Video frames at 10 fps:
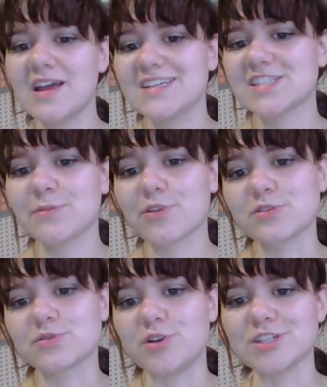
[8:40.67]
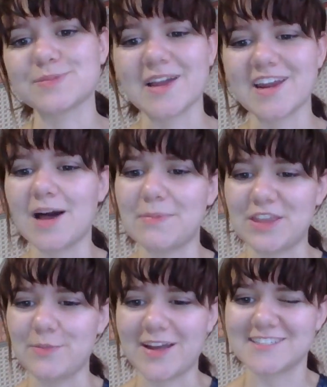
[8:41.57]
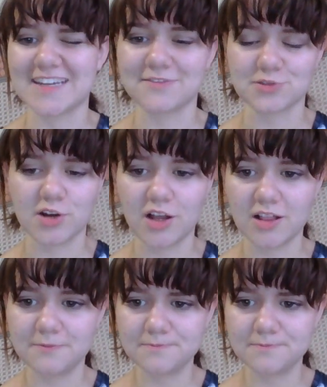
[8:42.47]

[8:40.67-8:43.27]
some of those roles might not be the best after all.